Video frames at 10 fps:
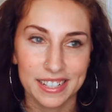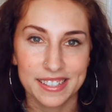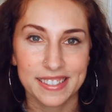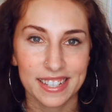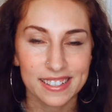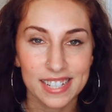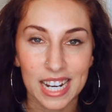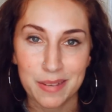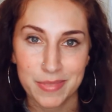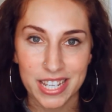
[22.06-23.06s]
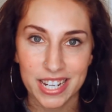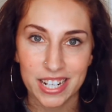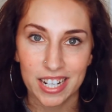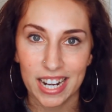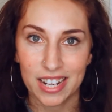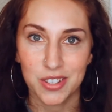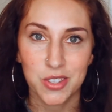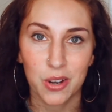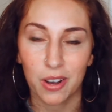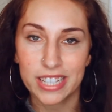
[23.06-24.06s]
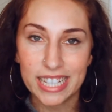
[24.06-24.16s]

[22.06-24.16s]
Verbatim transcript: 6 times a year, and so I'll